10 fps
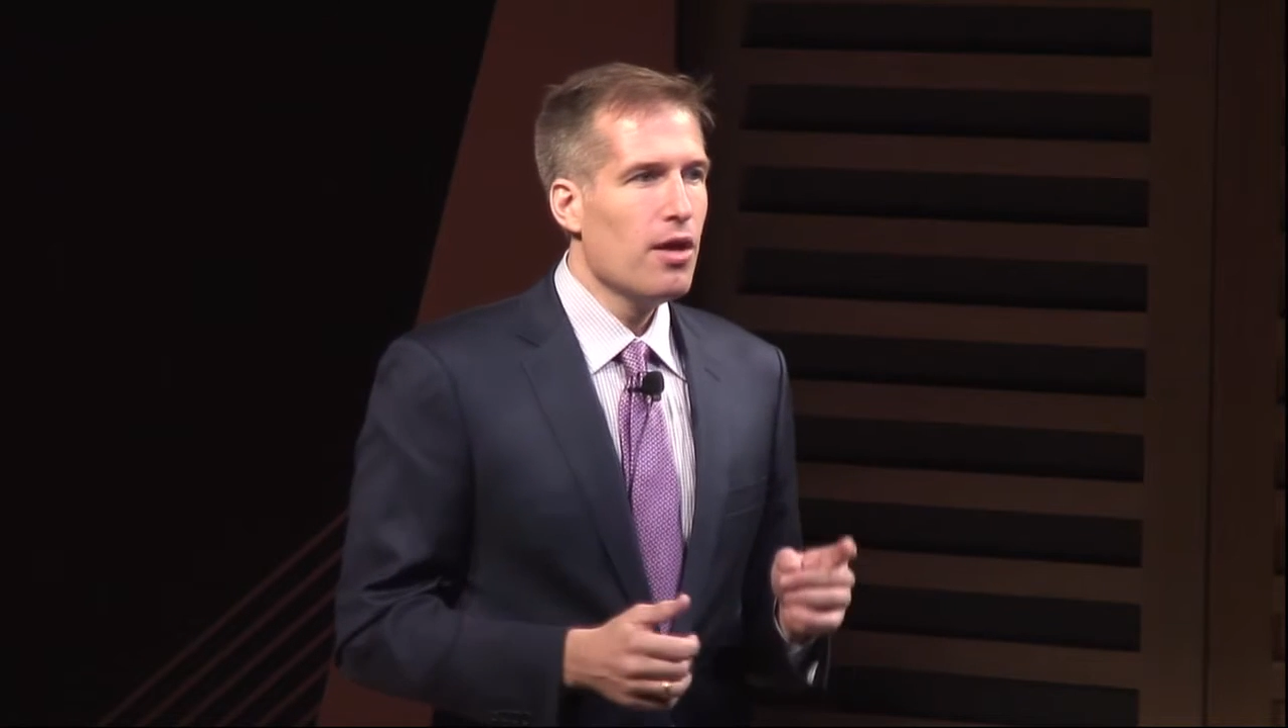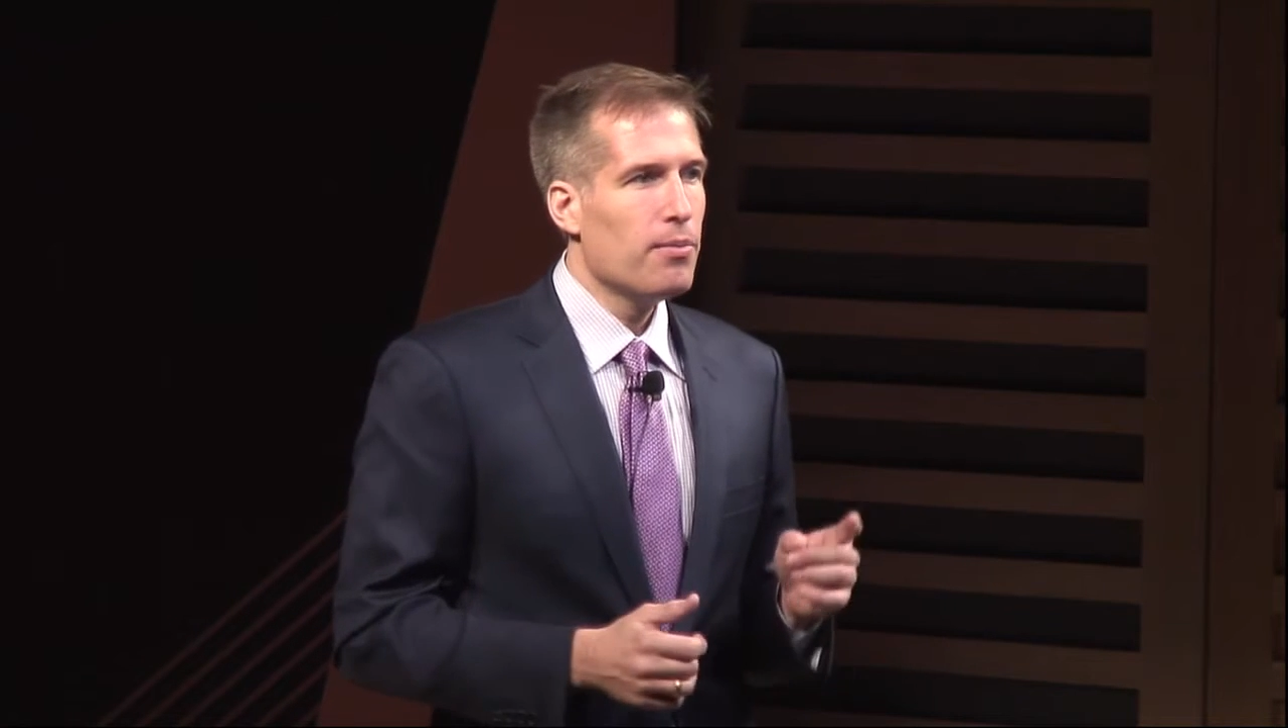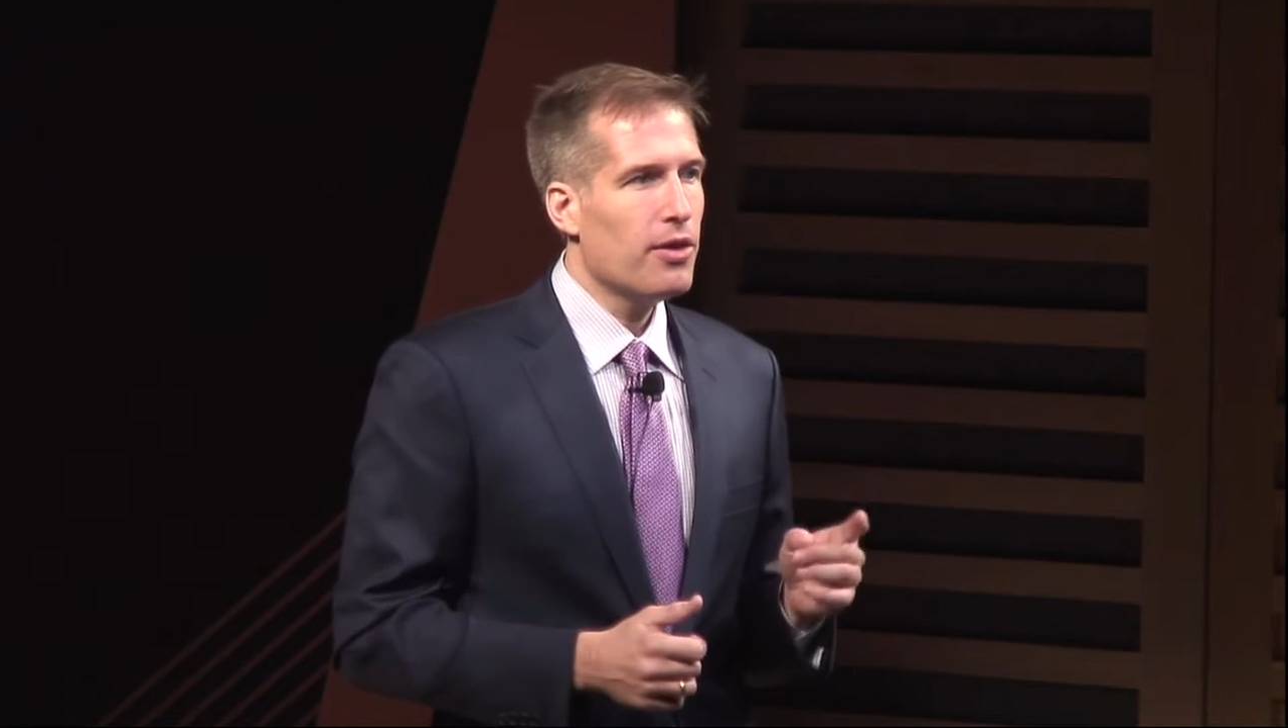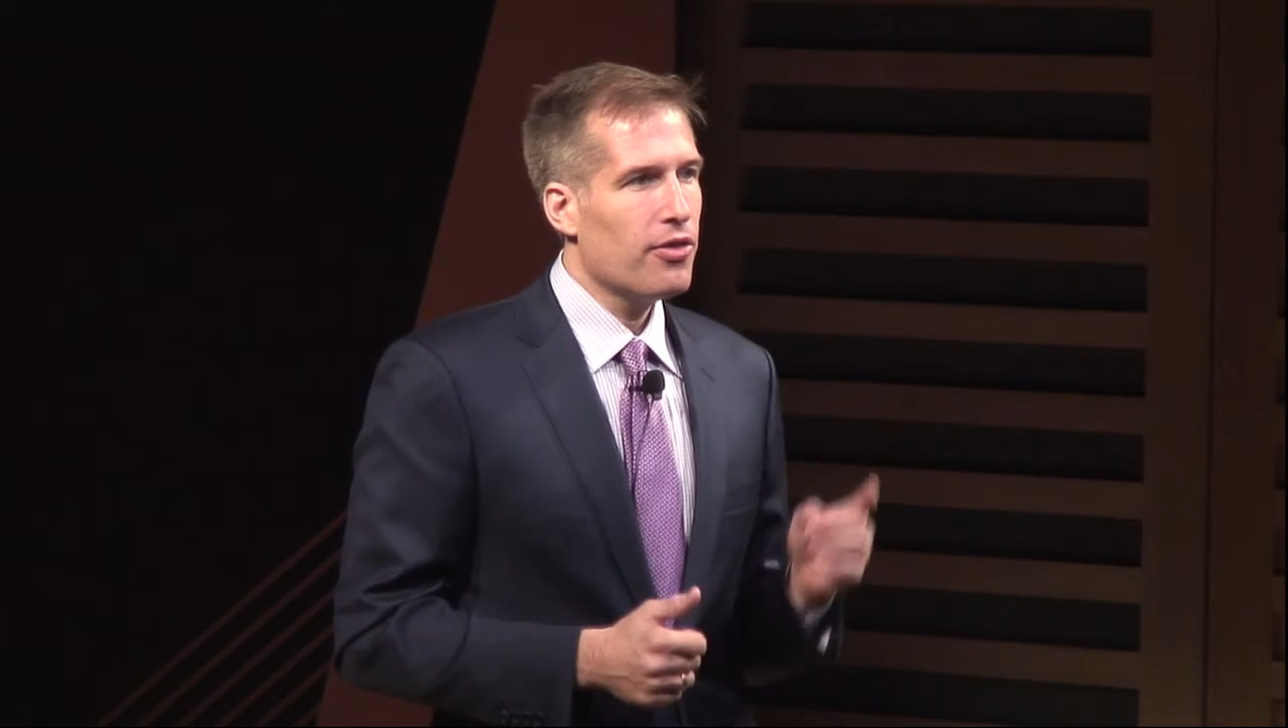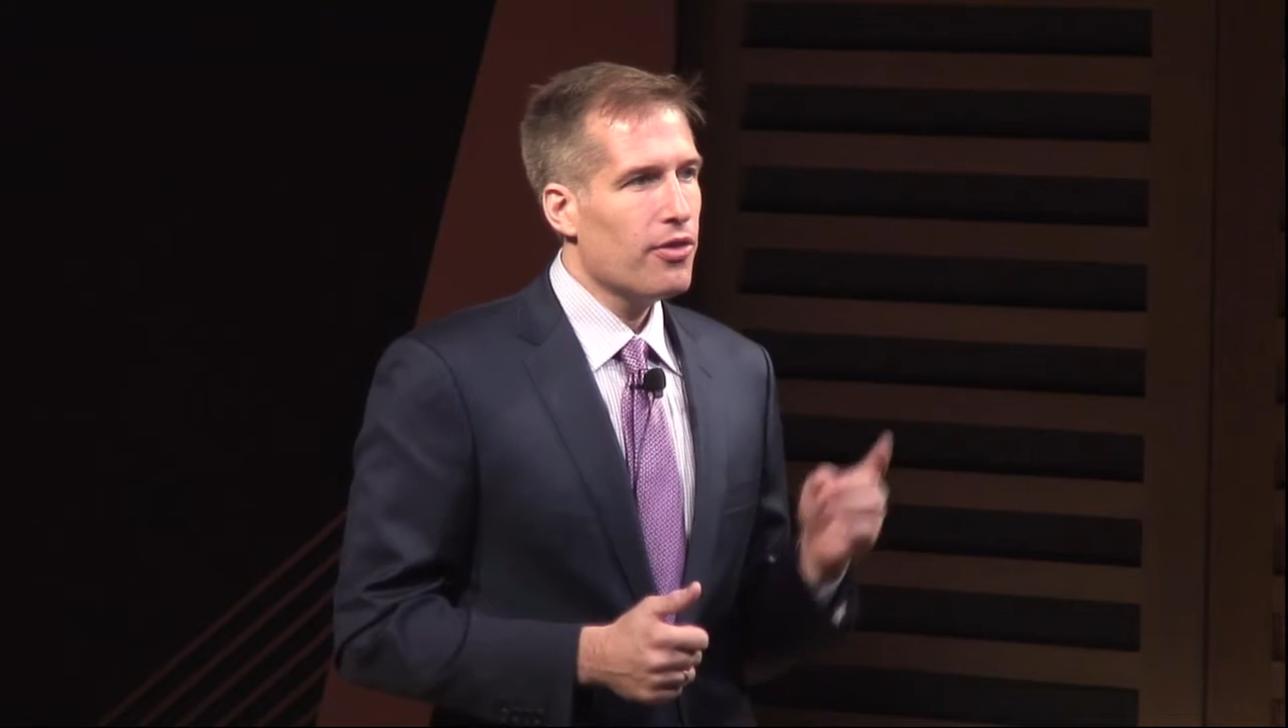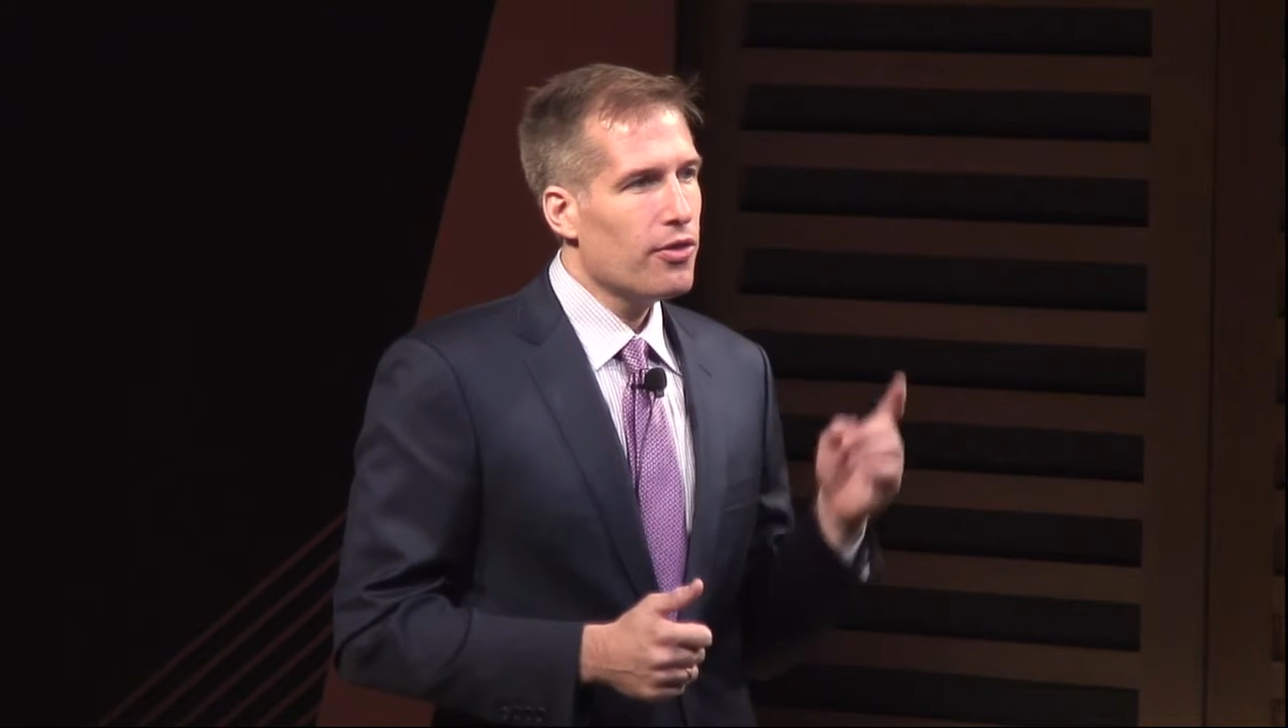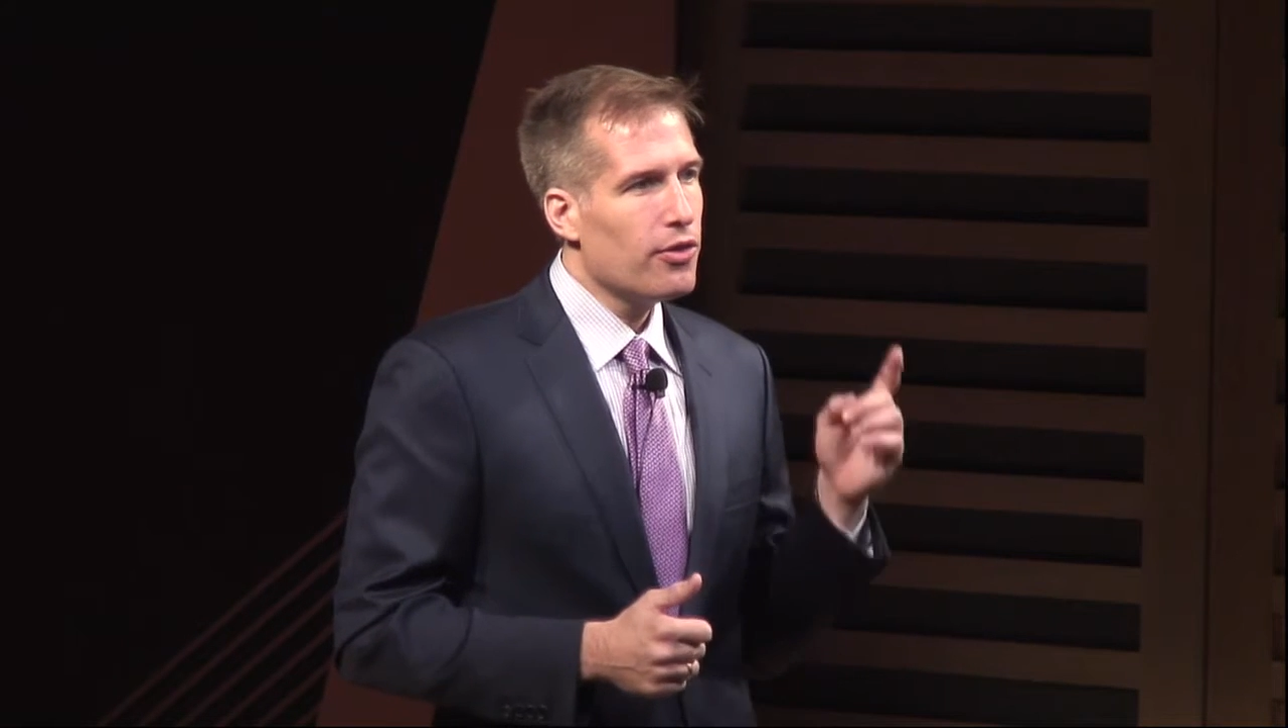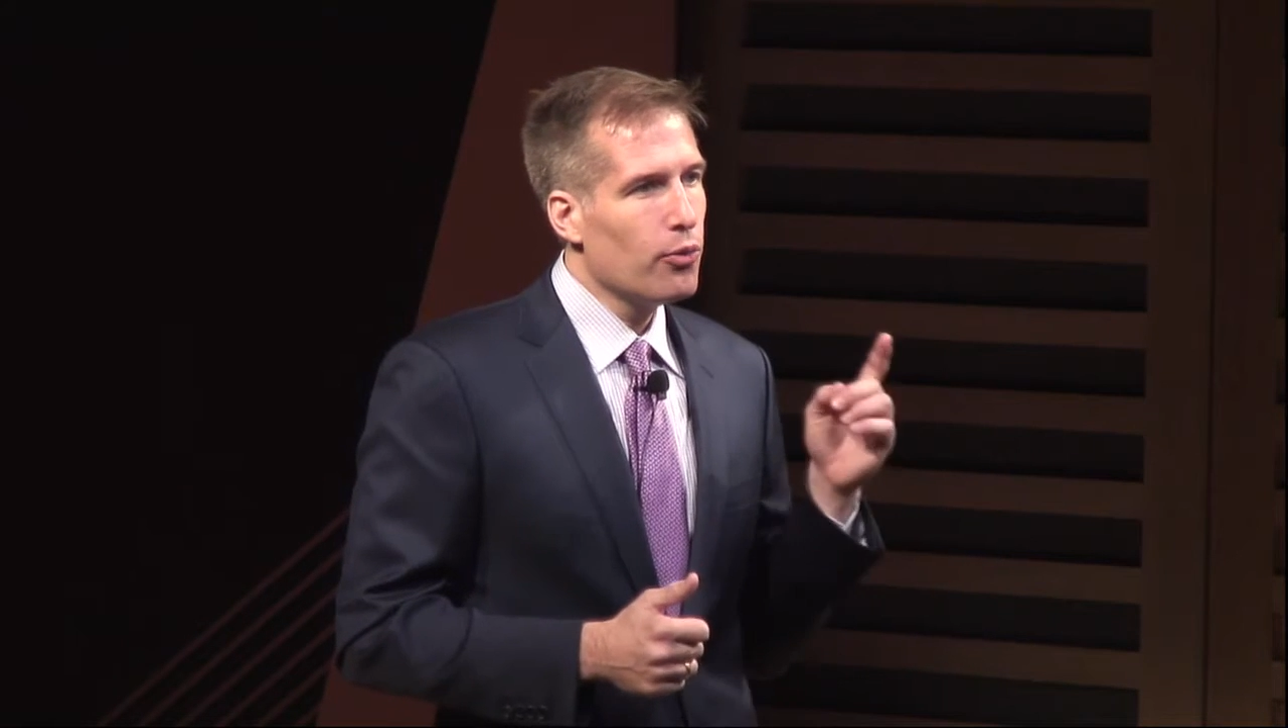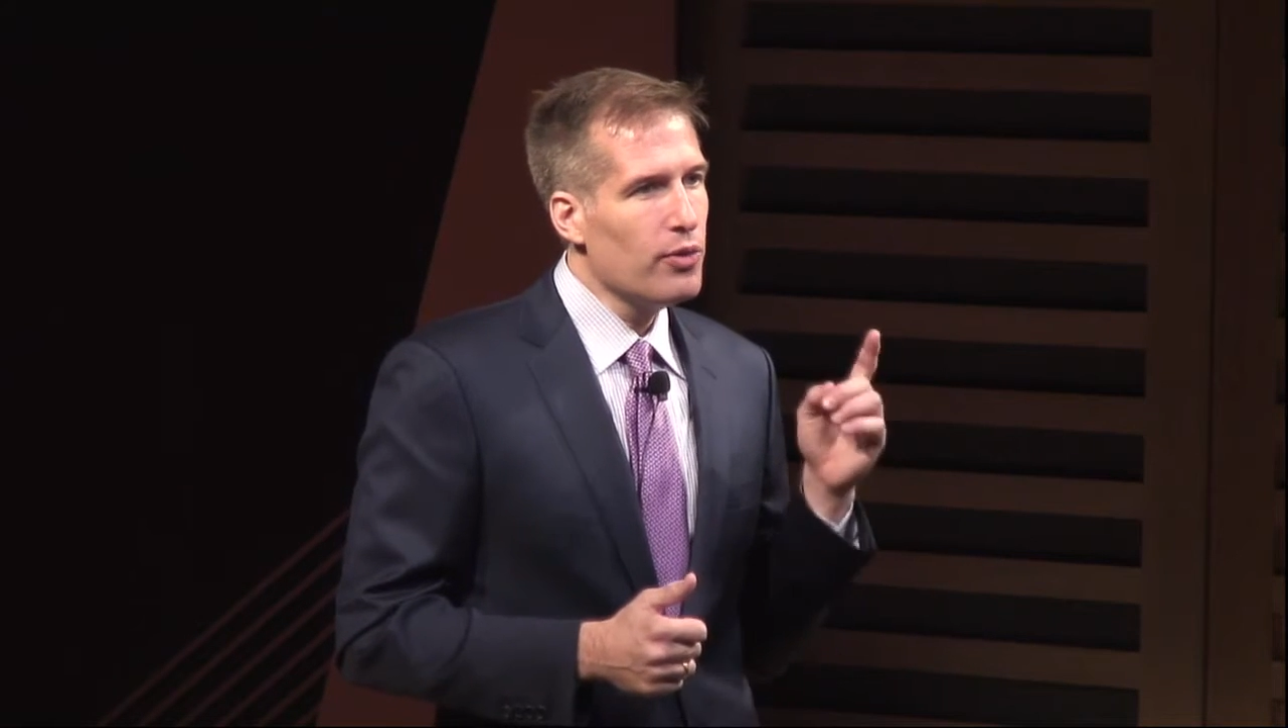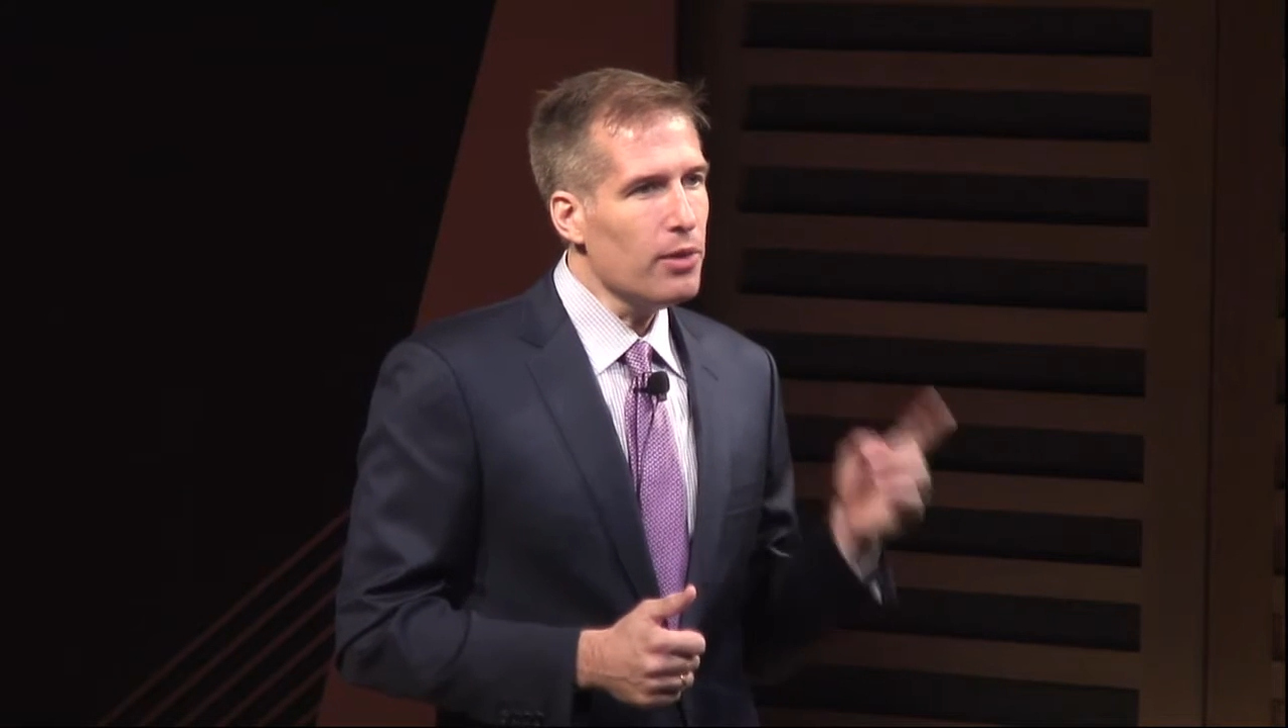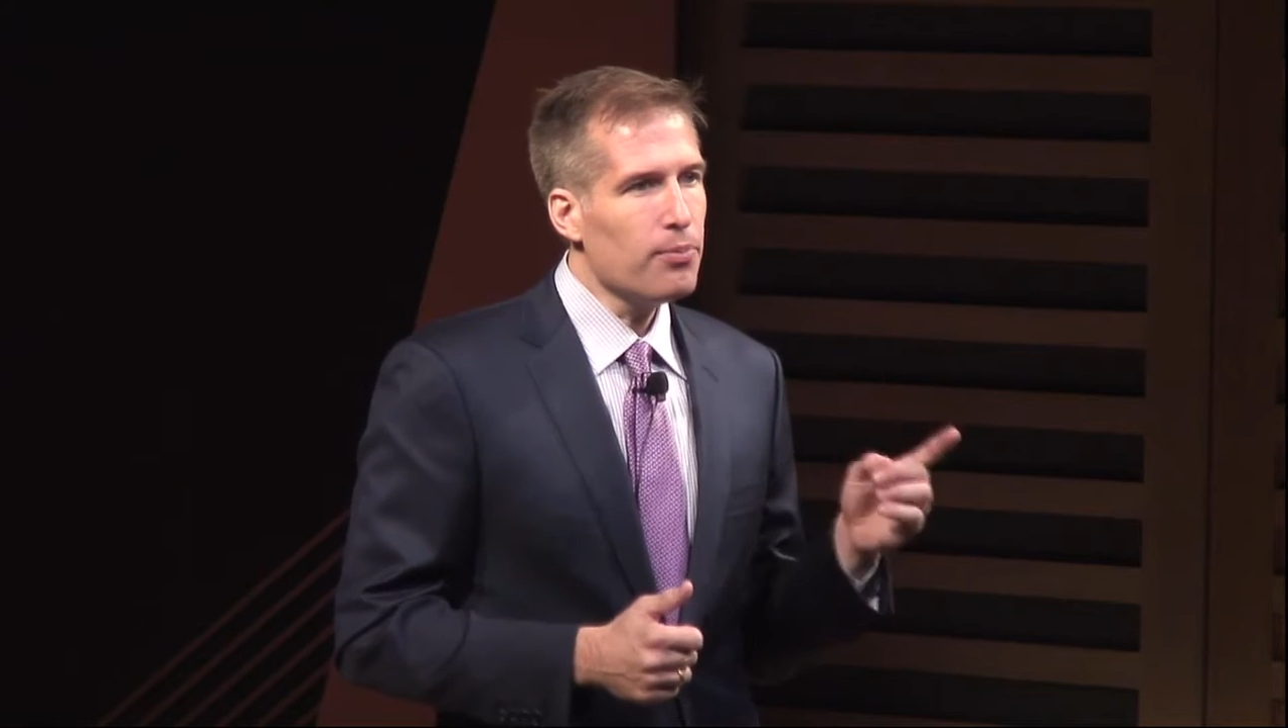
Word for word: But the real